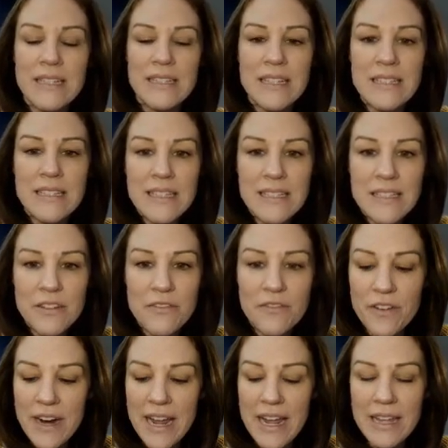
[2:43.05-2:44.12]
And since it's a
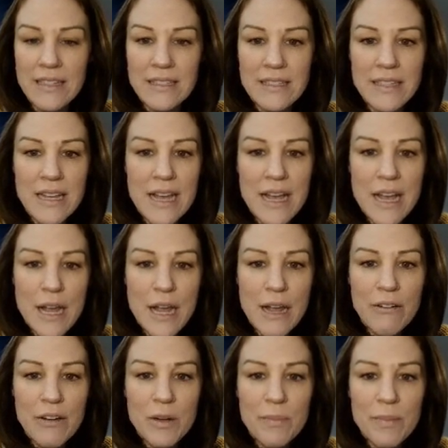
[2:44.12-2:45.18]
phrase,
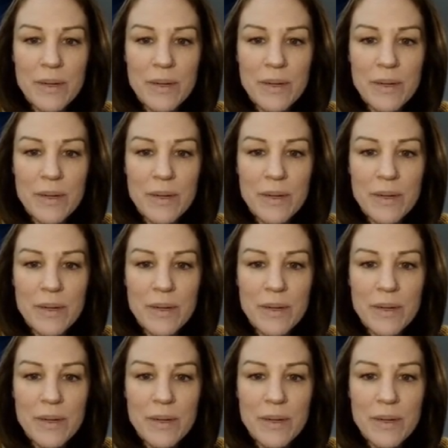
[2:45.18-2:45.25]
I'm going to